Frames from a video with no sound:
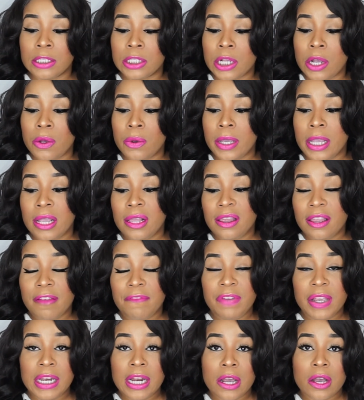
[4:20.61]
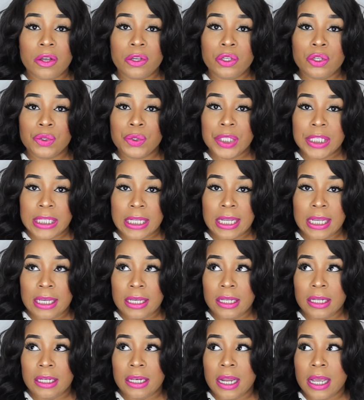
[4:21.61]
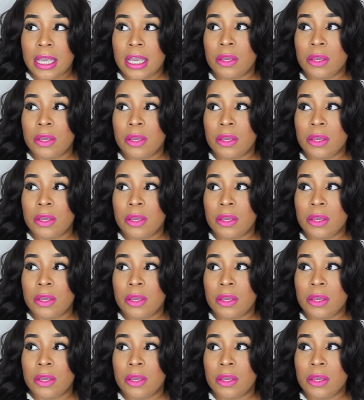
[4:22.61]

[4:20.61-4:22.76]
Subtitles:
So in the video you seen,